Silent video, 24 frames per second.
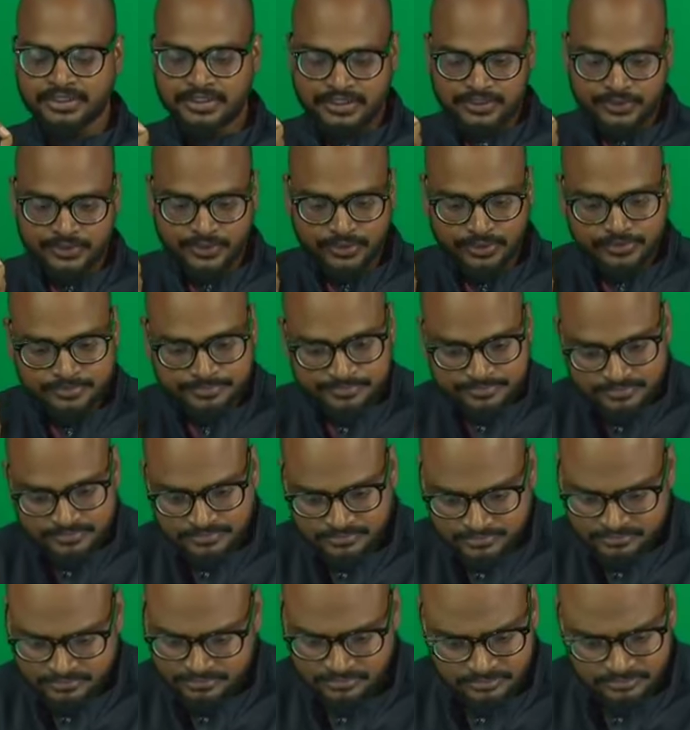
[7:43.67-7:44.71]
so
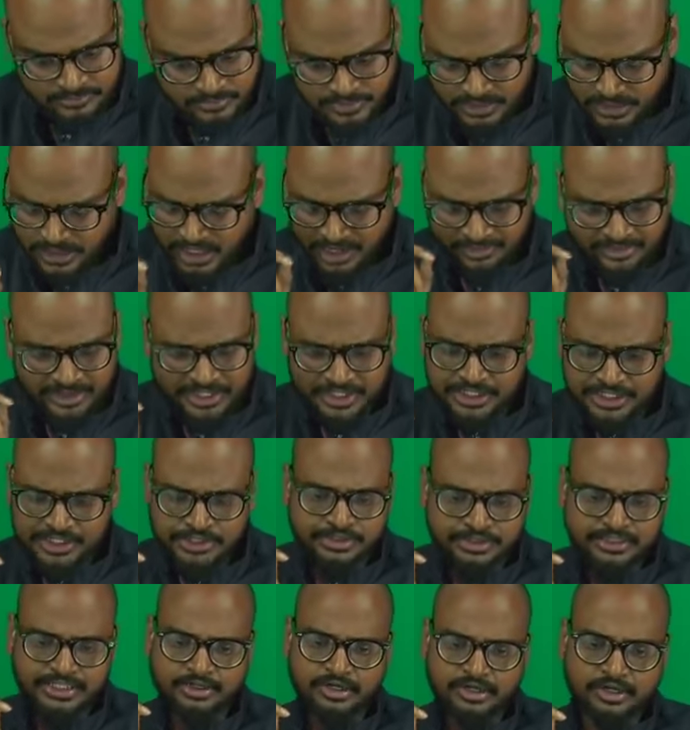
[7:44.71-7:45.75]
after understood
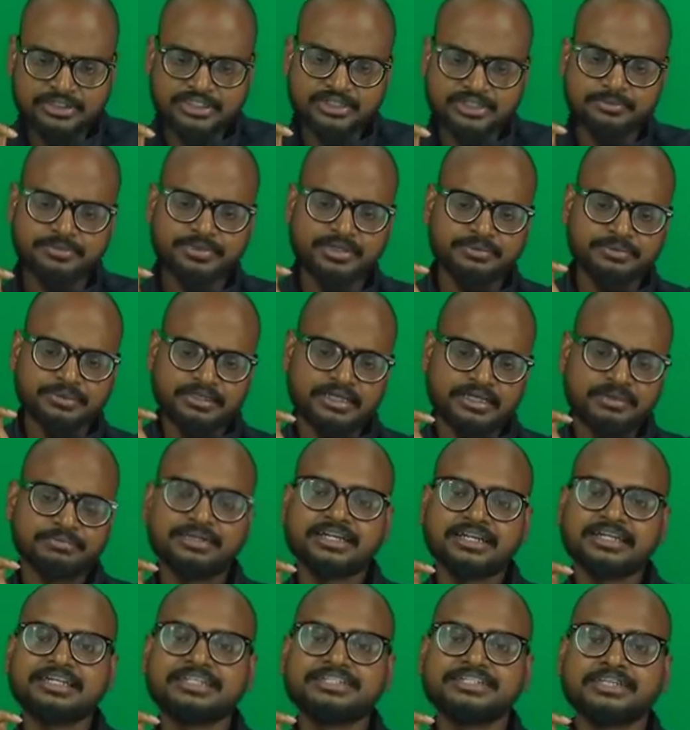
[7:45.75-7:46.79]
the concept people
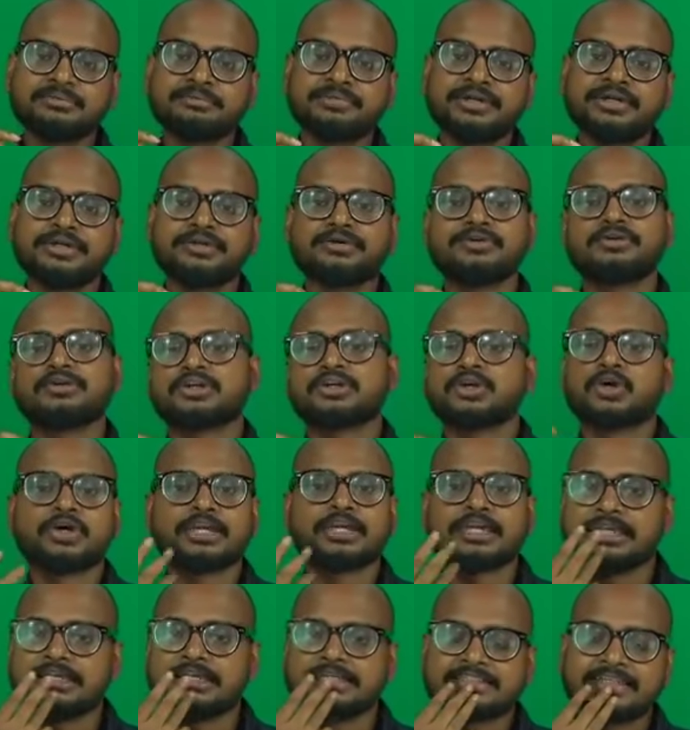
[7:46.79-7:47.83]
completely jump into okay
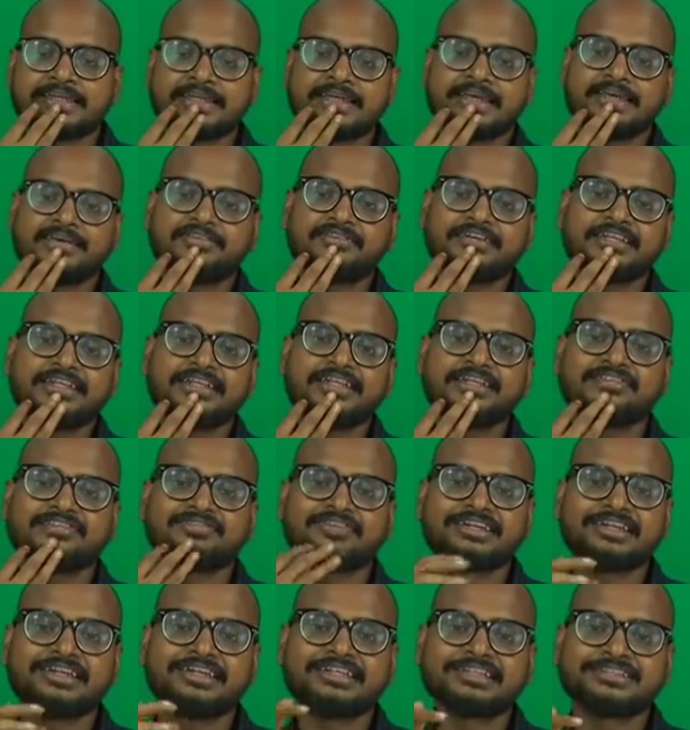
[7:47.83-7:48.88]
let's take a very
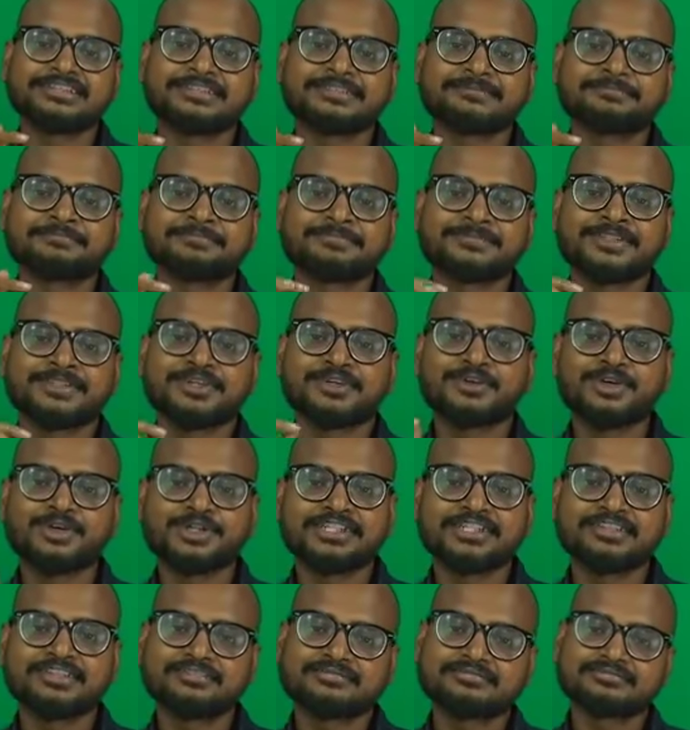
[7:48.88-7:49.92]
difficult uh,
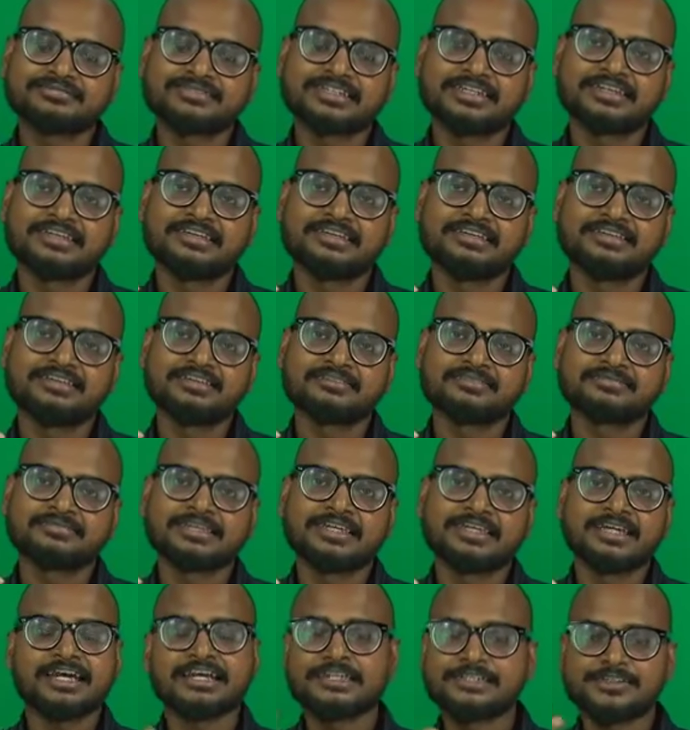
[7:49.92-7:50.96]
question i'll uh,
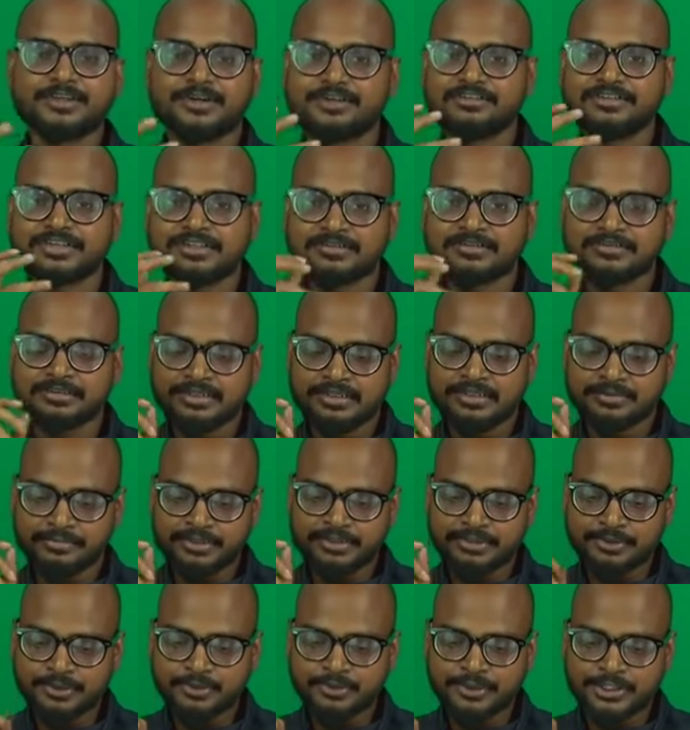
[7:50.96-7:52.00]
i'll solve it
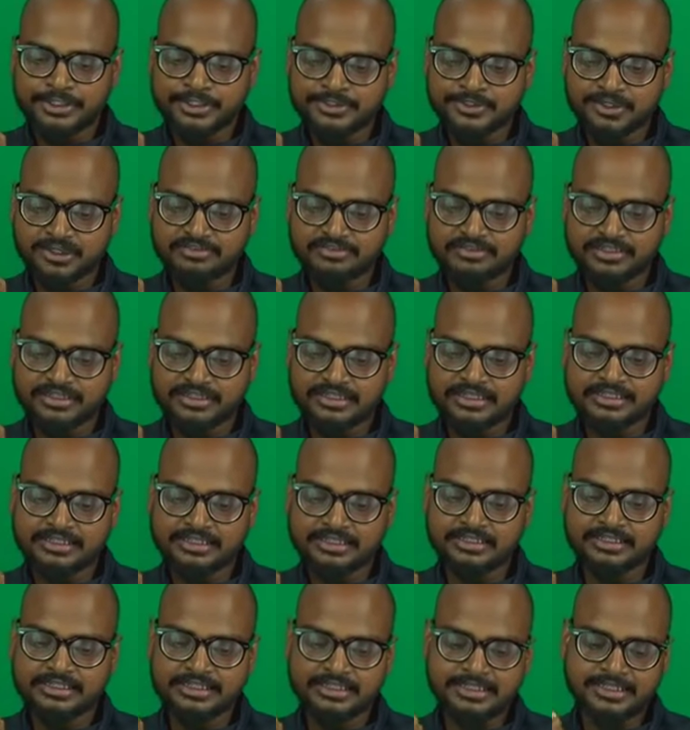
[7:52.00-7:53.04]
people couldn't solve it they think
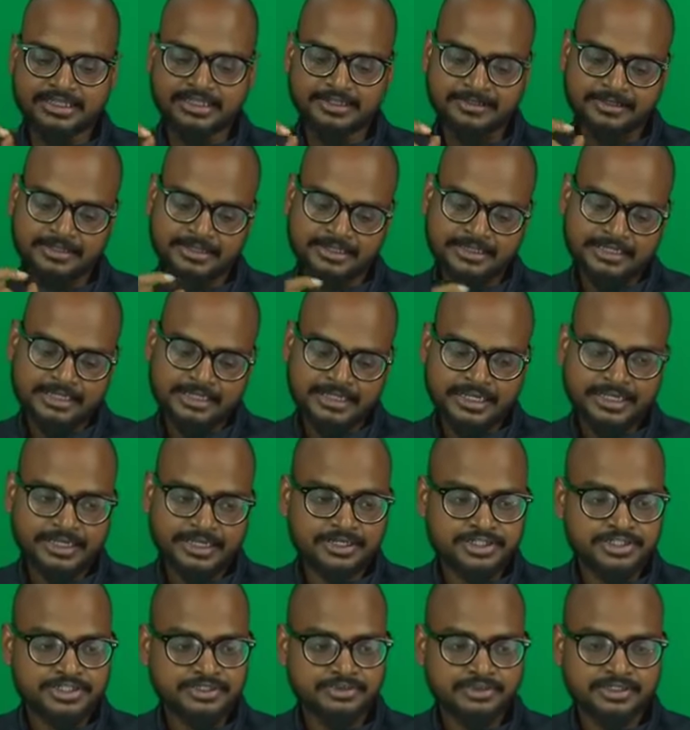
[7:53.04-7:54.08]
that key i
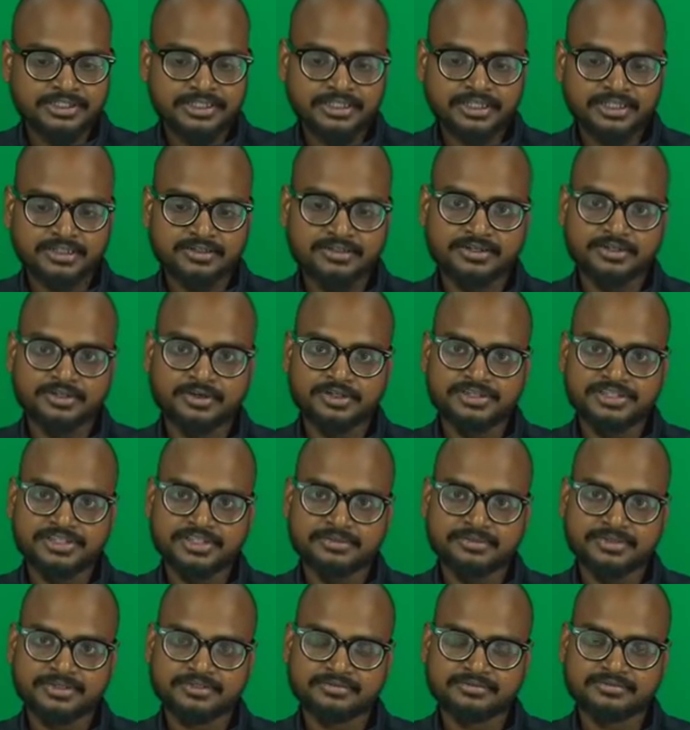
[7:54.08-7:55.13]
understood the
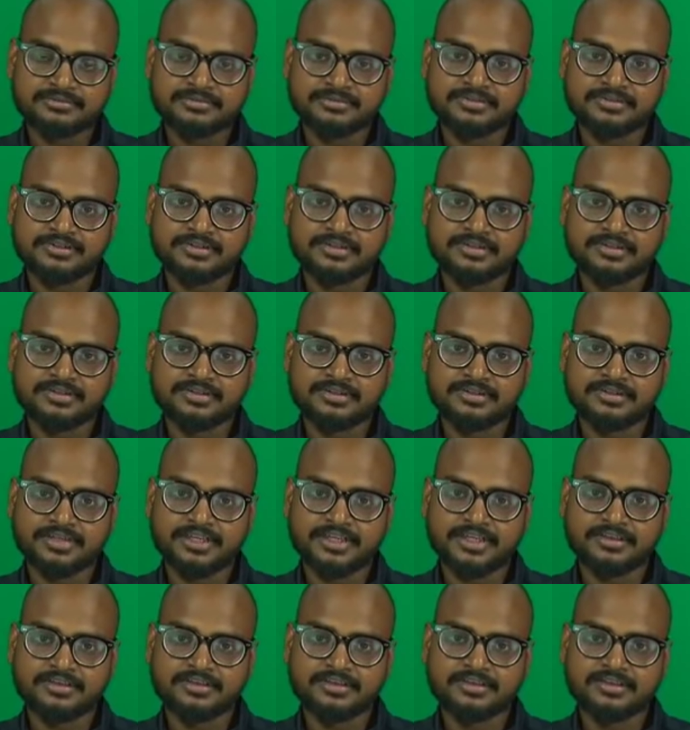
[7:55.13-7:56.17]
concept
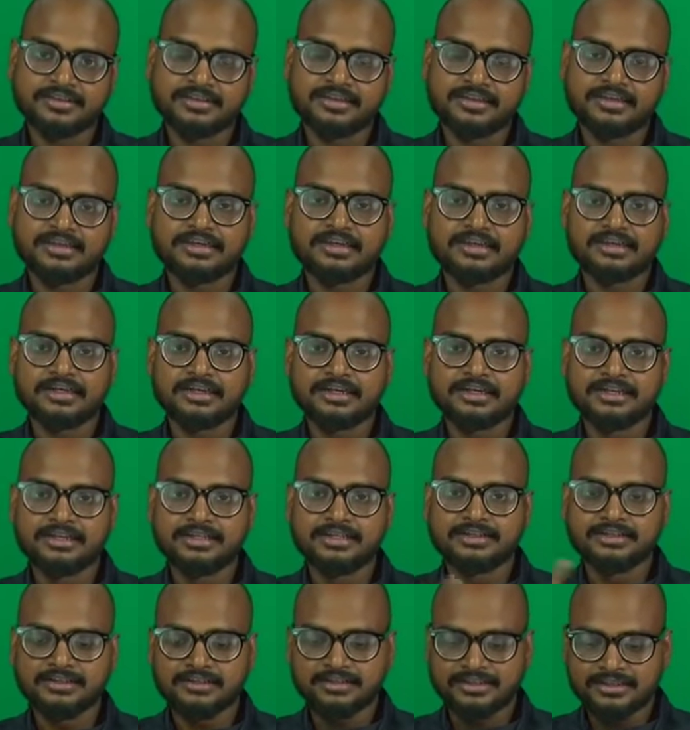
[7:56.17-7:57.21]
okay and
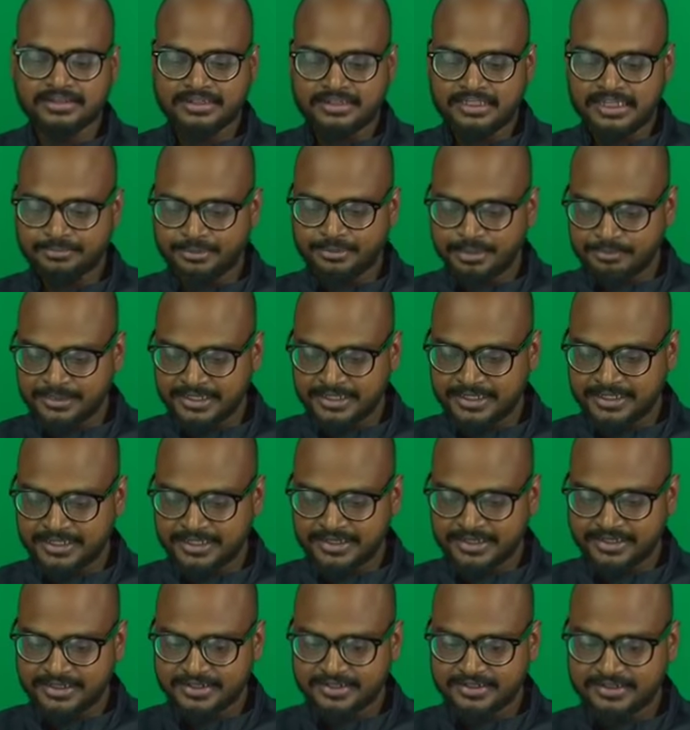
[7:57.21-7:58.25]
uh, i'm applying
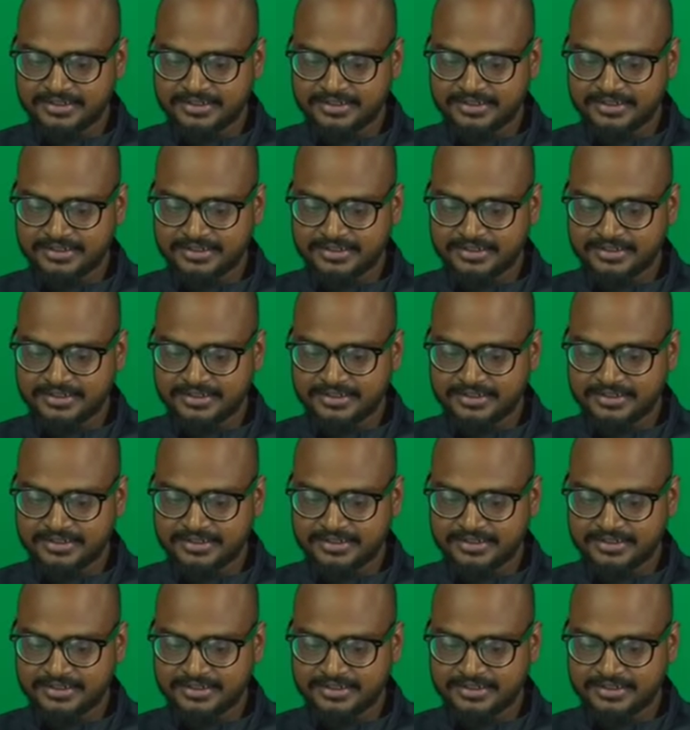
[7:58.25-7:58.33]
it